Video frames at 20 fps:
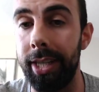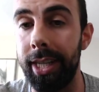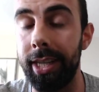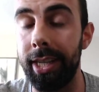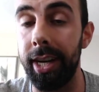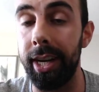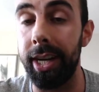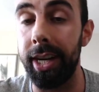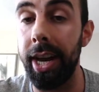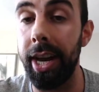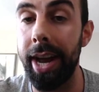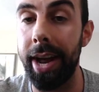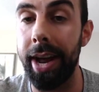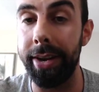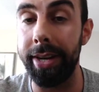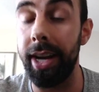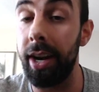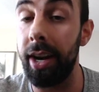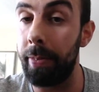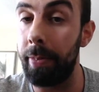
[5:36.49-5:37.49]
It's going to cut out a
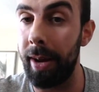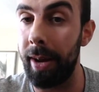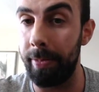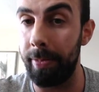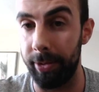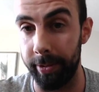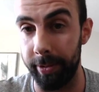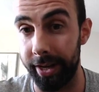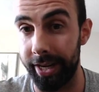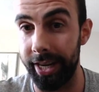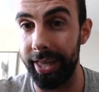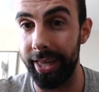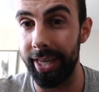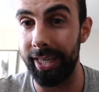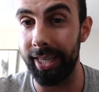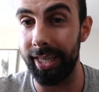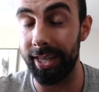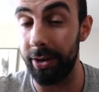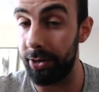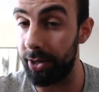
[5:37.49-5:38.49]
ton of paperwork, and this
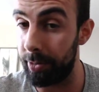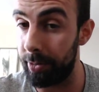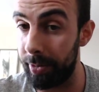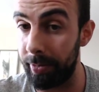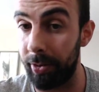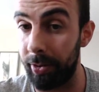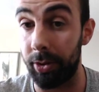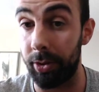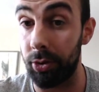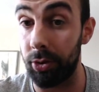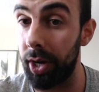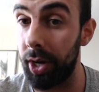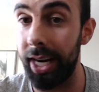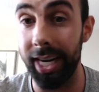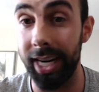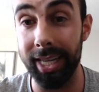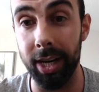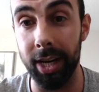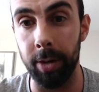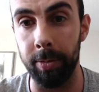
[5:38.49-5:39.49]
is going to be both great
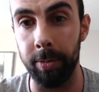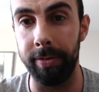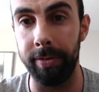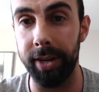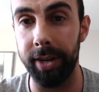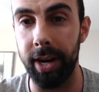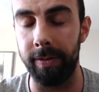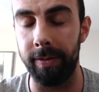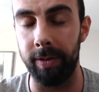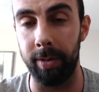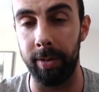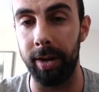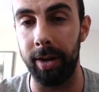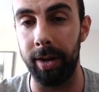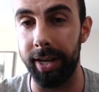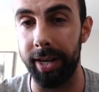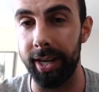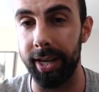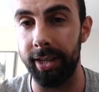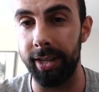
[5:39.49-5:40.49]
and terrible for government,
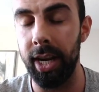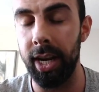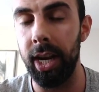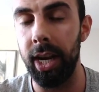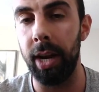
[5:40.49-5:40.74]
because